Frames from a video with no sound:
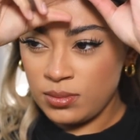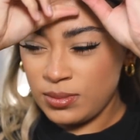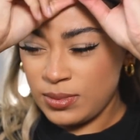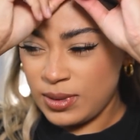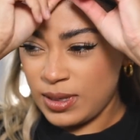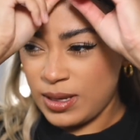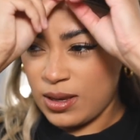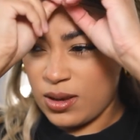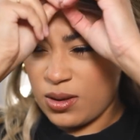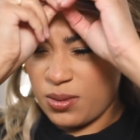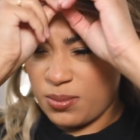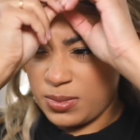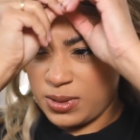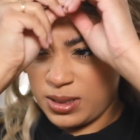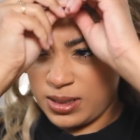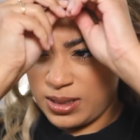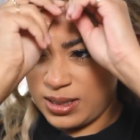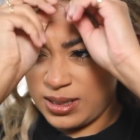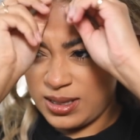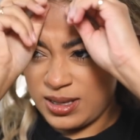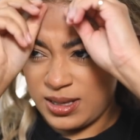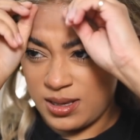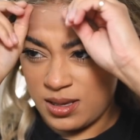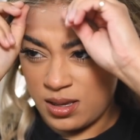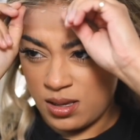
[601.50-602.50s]
Now I'm
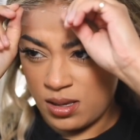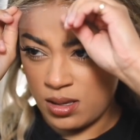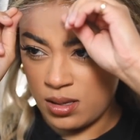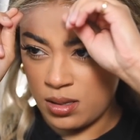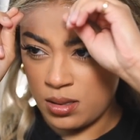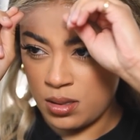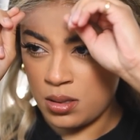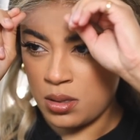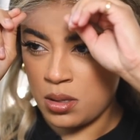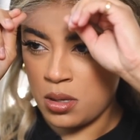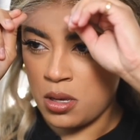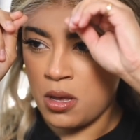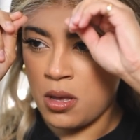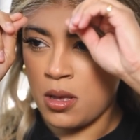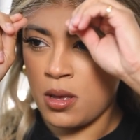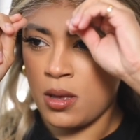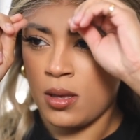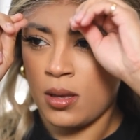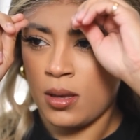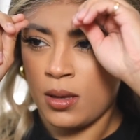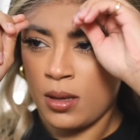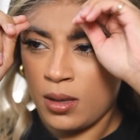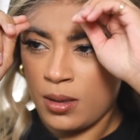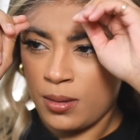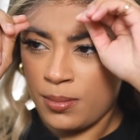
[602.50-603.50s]
gonna
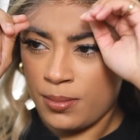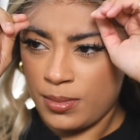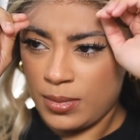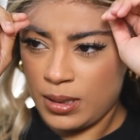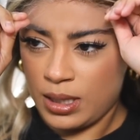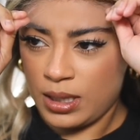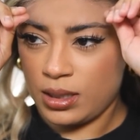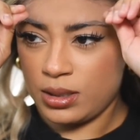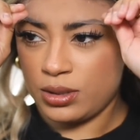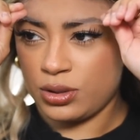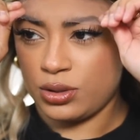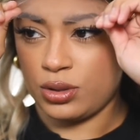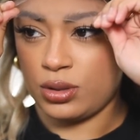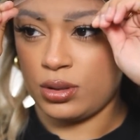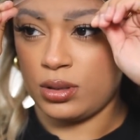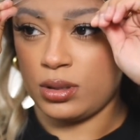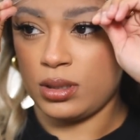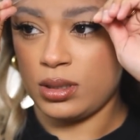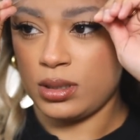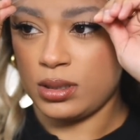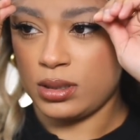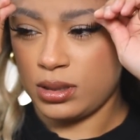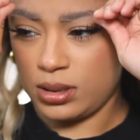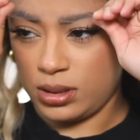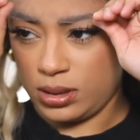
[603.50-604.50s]
make sure
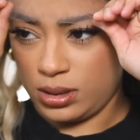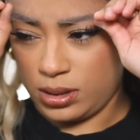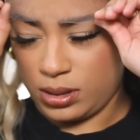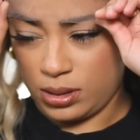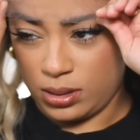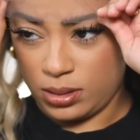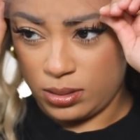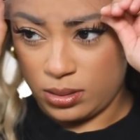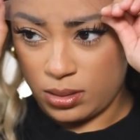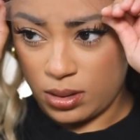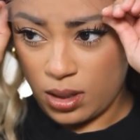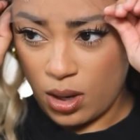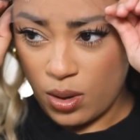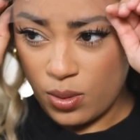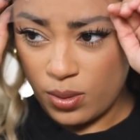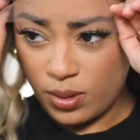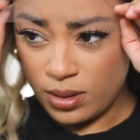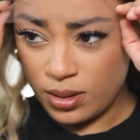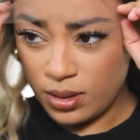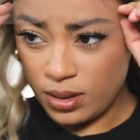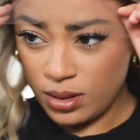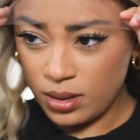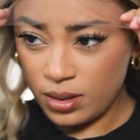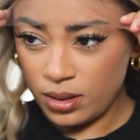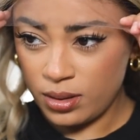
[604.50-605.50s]
this is low
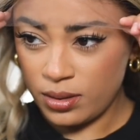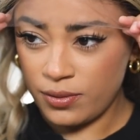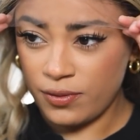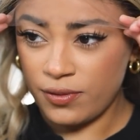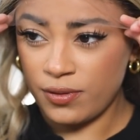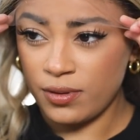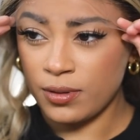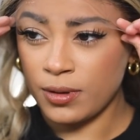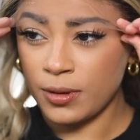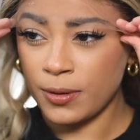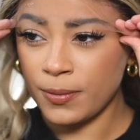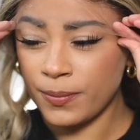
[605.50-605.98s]
enough.